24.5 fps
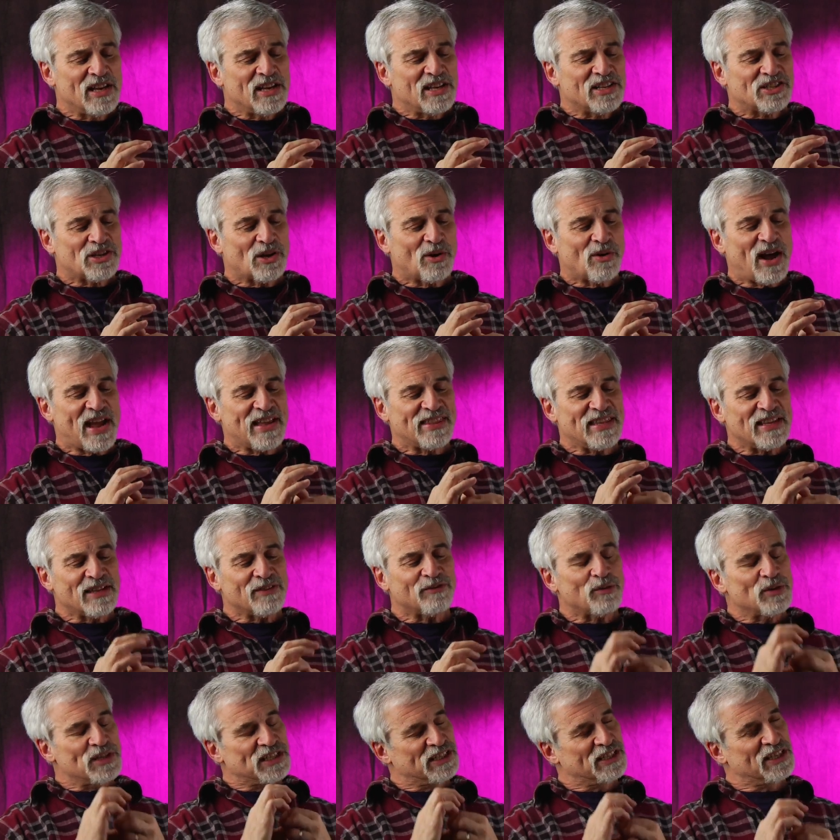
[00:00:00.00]
So I think
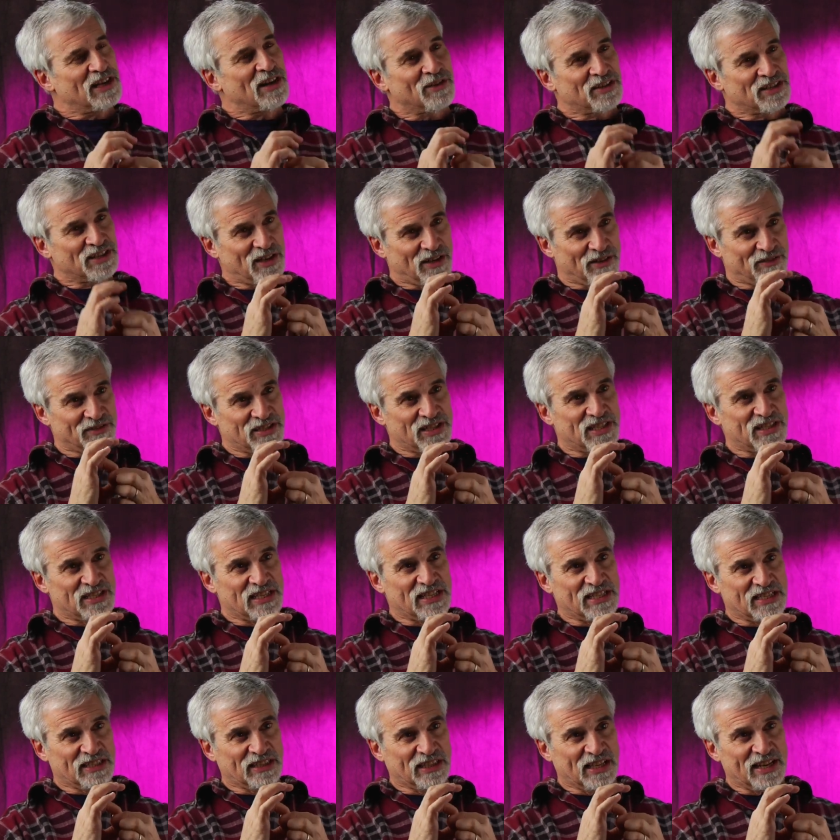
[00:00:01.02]
if we see ourselves as
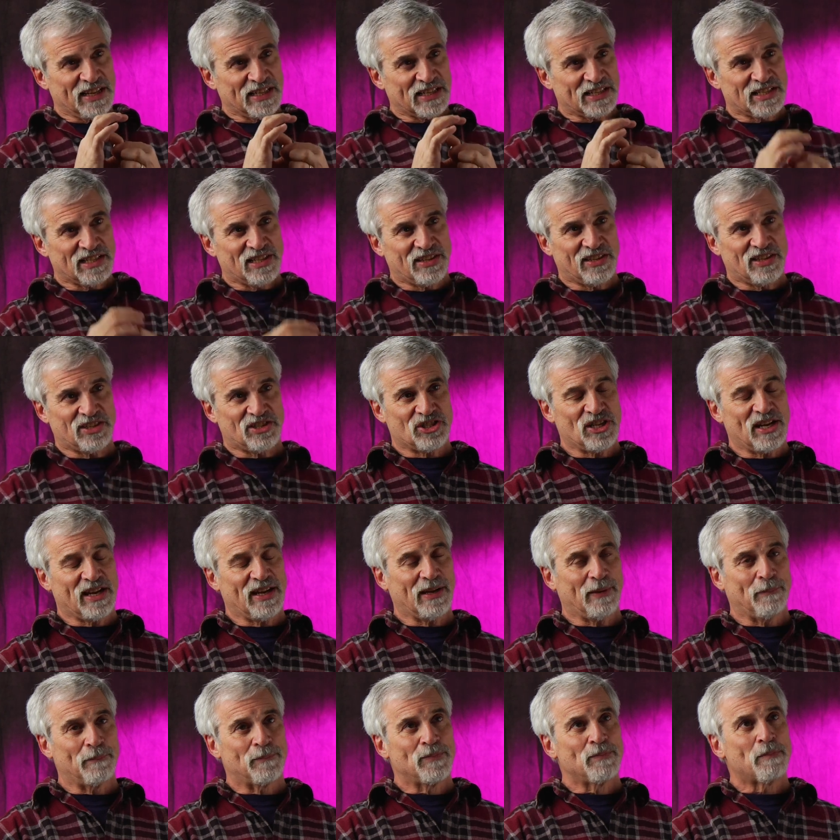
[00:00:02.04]
these links in the
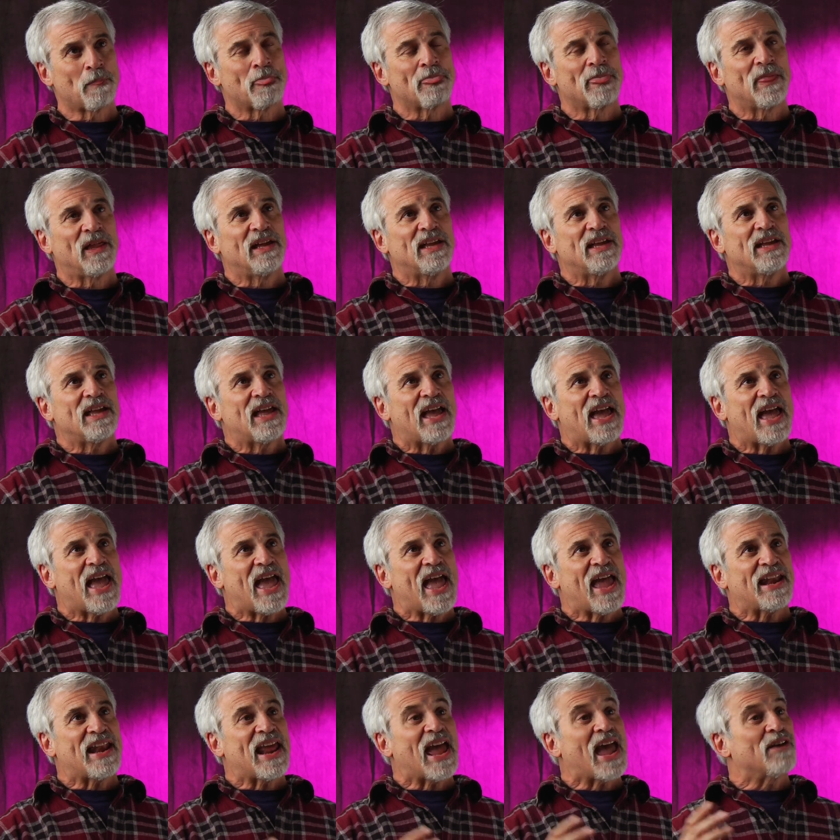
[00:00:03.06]
chain
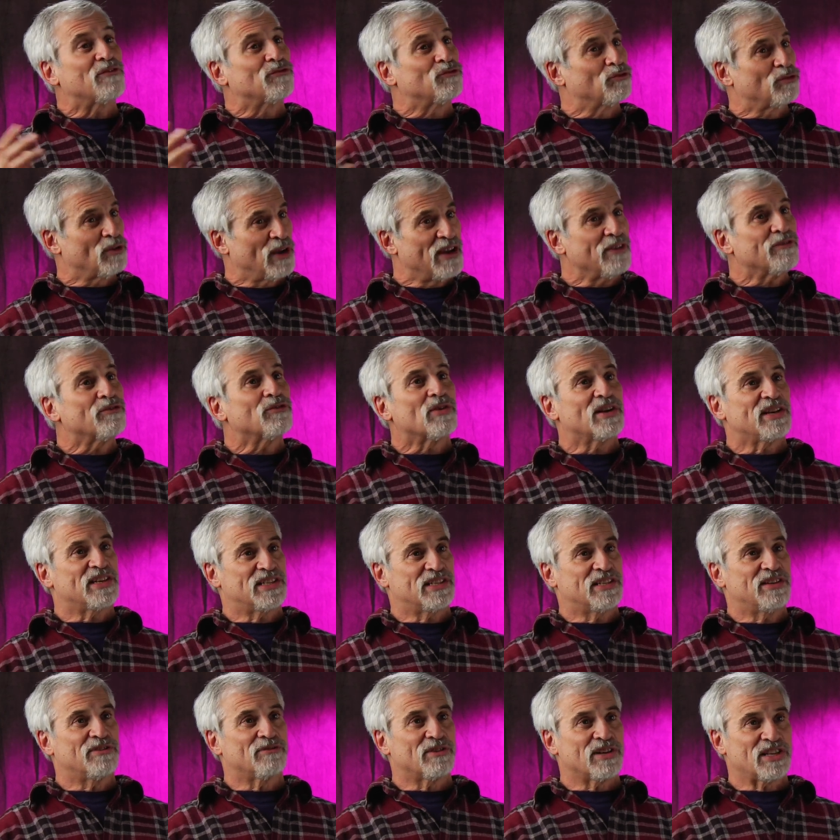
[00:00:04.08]
and have
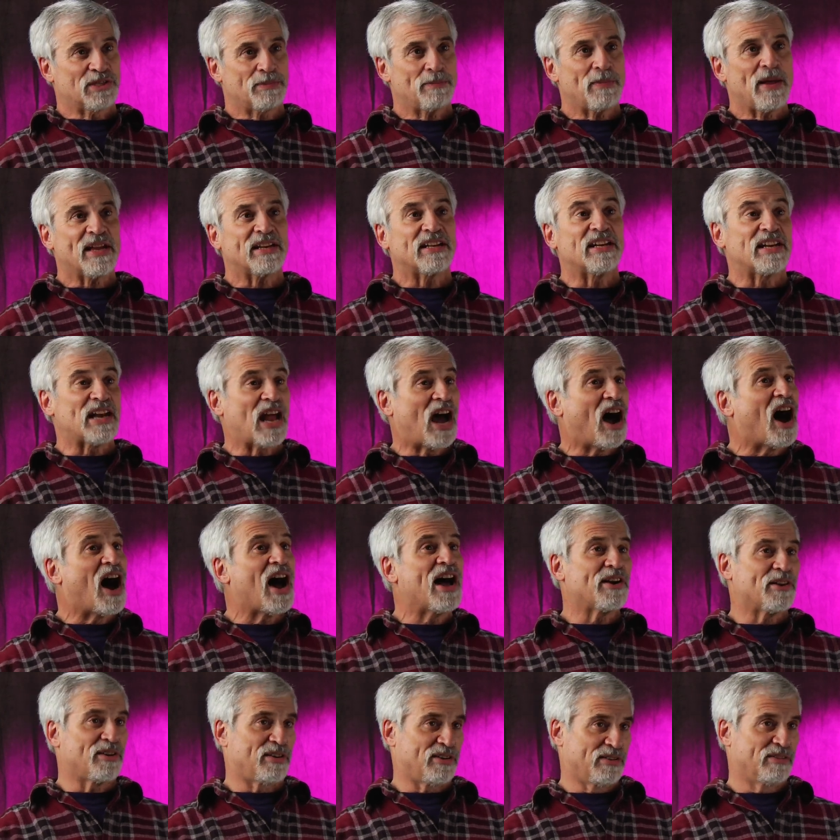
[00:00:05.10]
reverence and respect and
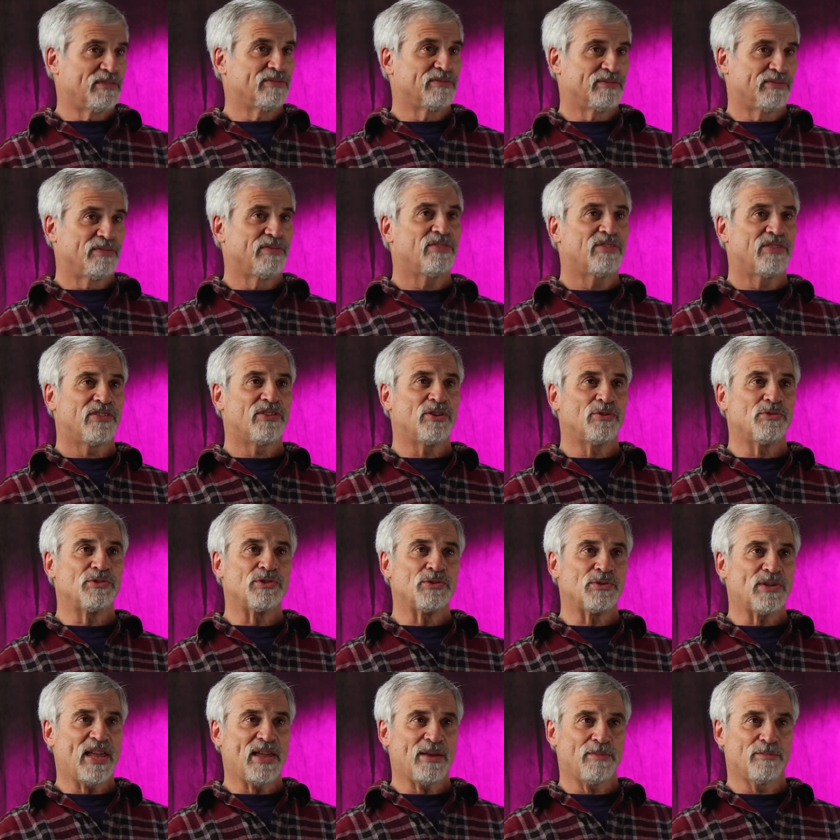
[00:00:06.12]
honor those
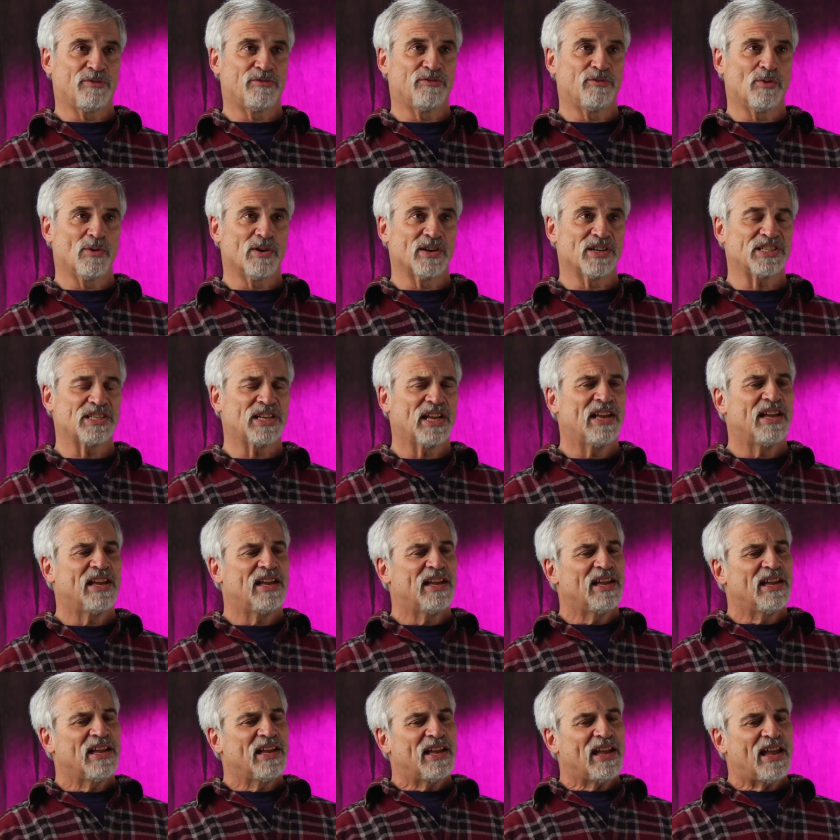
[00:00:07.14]
who came before us,
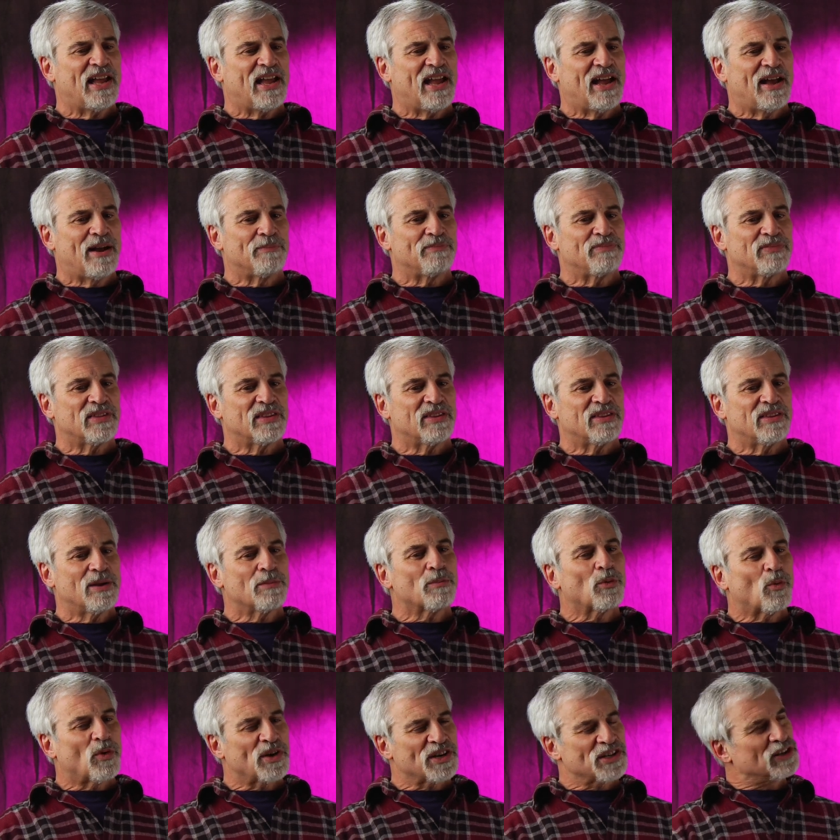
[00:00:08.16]
um,
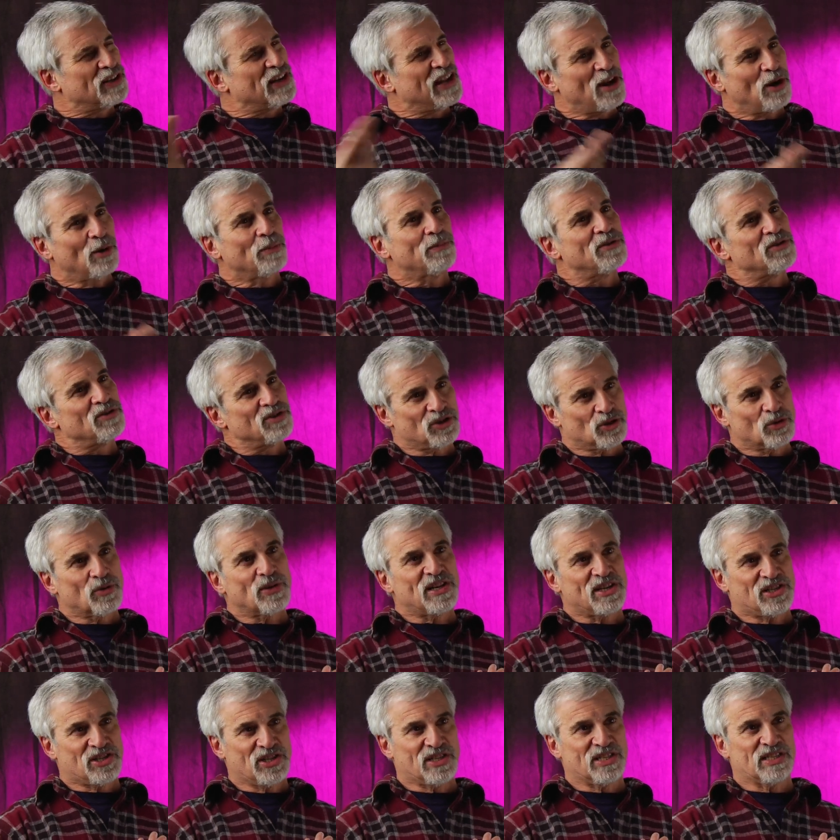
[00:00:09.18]
number one, it's going to help those
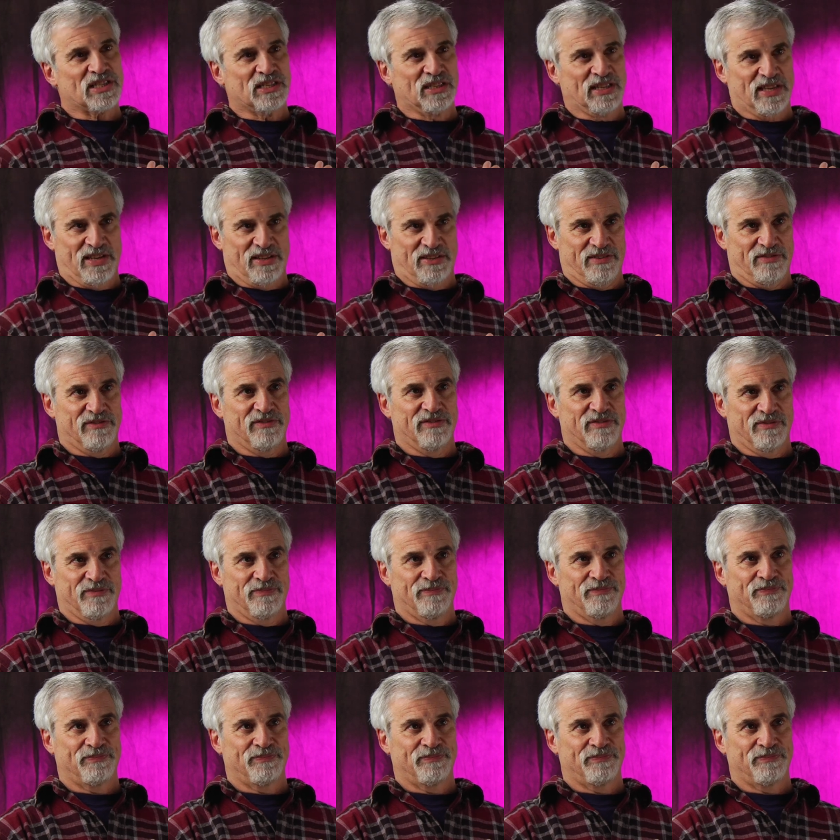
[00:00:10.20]
traditions live.